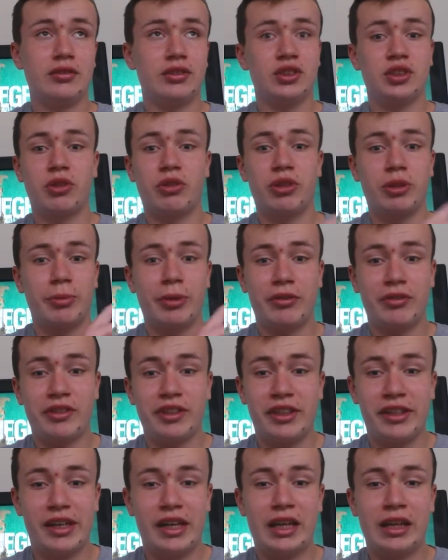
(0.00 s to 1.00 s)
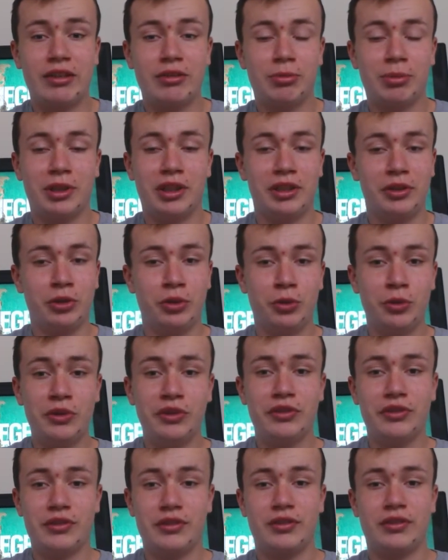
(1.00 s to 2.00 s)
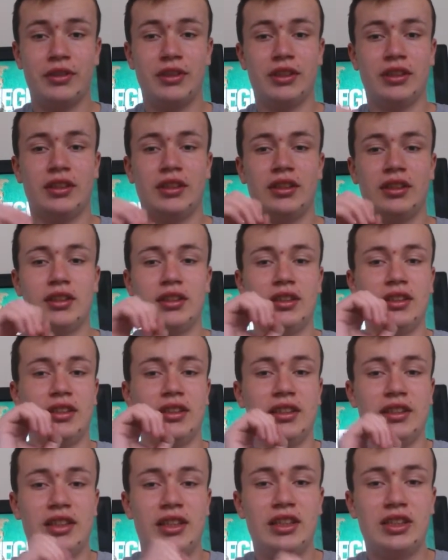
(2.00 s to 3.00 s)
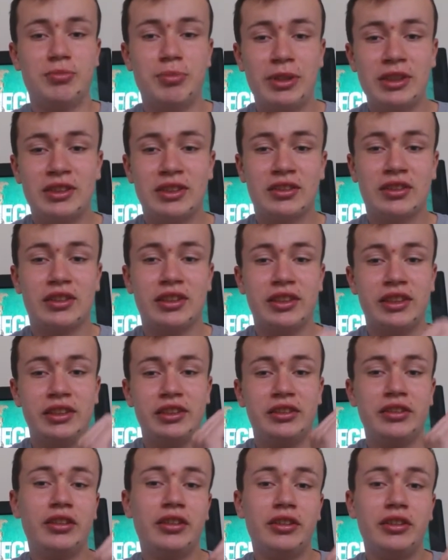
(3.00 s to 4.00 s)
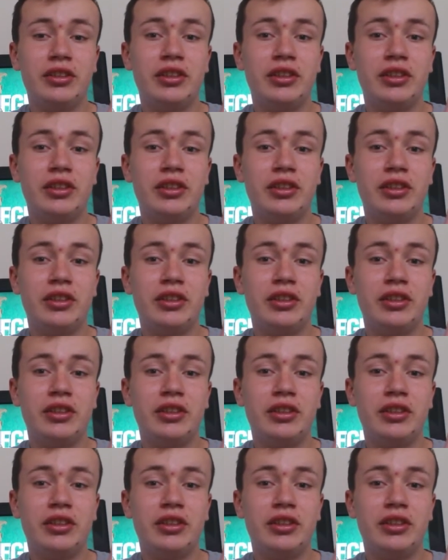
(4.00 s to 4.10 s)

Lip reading: sorry about the airplane noise, it's basically